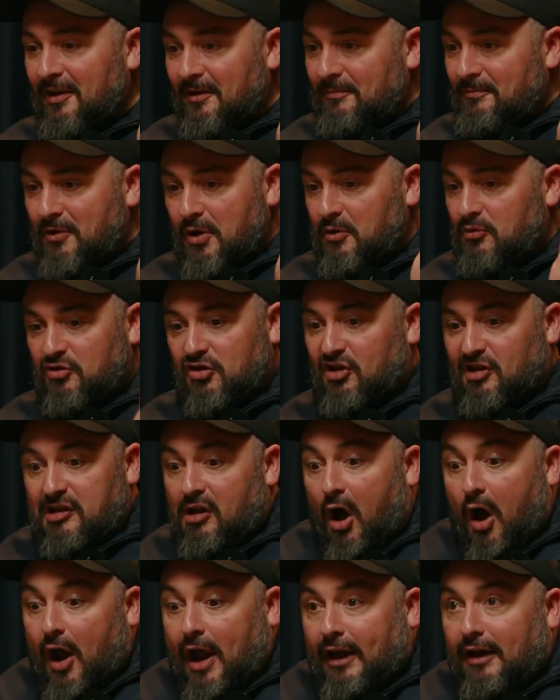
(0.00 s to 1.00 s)
they just
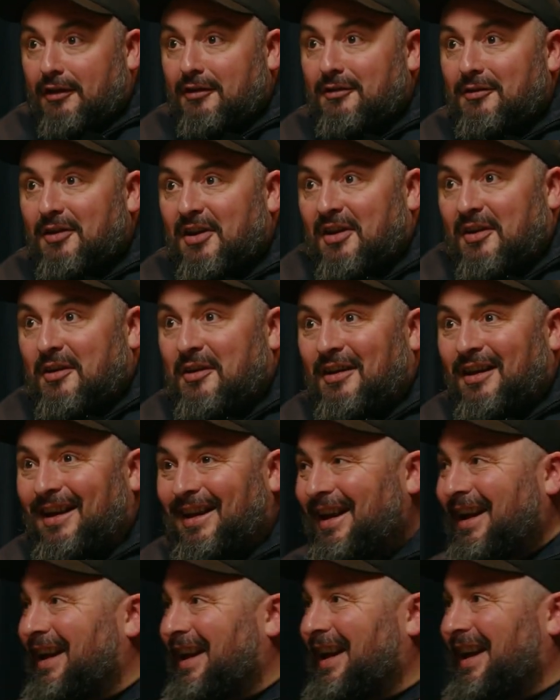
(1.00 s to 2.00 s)
lie.
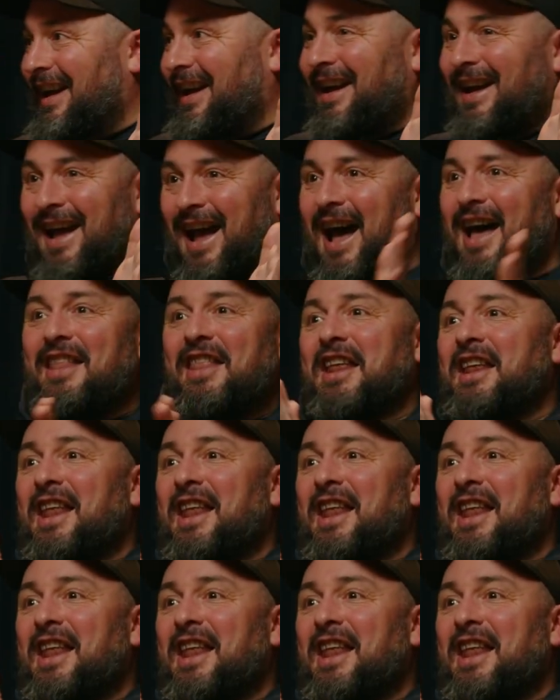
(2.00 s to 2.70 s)
And then